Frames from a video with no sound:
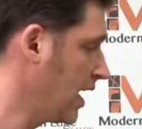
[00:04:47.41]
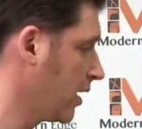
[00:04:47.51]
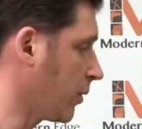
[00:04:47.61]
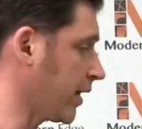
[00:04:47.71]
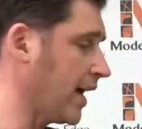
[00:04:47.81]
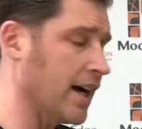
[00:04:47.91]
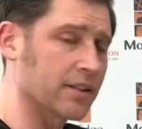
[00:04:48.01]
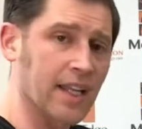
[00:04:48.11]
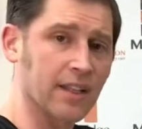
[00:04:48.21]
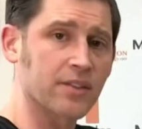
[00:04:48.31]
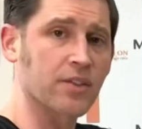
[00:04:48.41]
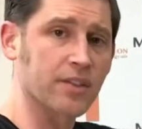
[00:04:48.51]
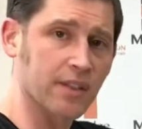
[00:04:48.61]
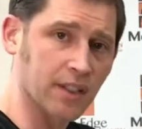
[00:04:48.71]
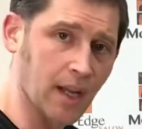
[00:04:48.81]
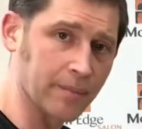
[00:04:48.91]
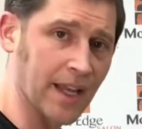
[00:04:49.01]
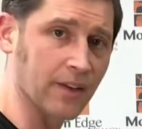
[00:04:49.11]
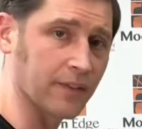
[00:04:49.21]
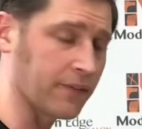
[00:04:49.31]
where the hair tends just to come
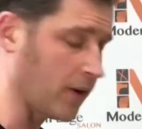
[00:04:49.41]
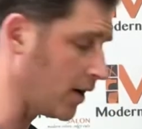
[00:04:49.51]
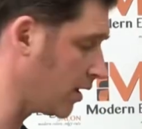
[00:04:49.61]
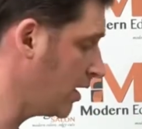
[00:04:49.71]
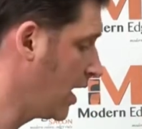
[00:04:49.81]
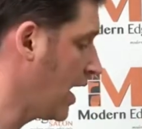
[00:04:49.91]
down and fall.